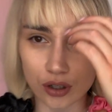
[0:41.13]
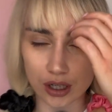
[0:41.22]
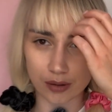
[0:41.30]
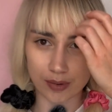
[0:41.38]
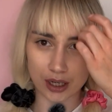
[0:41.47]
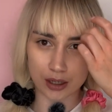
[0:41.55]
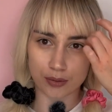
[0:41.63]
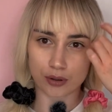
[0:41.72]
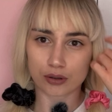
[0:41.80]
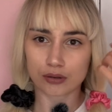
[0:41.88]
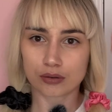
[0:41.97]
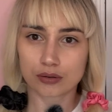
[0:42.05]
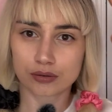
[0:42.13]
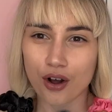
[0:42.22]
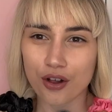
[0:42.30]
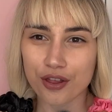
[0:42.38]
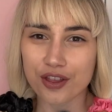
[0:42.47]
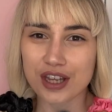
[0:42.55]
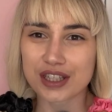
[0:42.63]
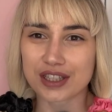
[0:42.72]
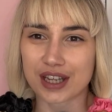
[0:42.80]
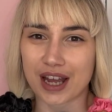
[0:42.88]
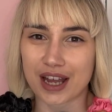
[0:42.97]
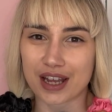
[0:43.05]
got any makeup on? On this
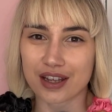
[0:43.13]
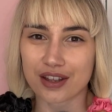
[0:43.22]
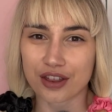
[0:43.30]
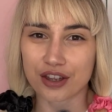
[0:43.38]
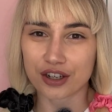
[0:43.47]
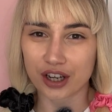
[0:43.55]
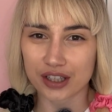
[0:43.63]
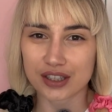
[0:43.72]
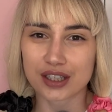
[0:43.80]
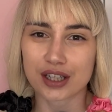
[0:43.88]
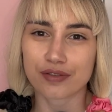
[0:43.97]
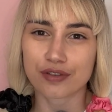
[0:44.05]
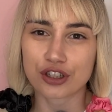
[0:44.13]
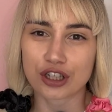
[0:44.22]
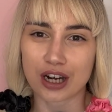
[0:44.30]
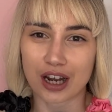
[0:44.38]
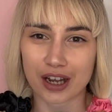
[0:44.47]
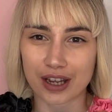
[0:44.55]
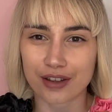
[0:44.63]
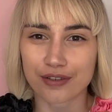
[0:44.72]
day, the 19th of July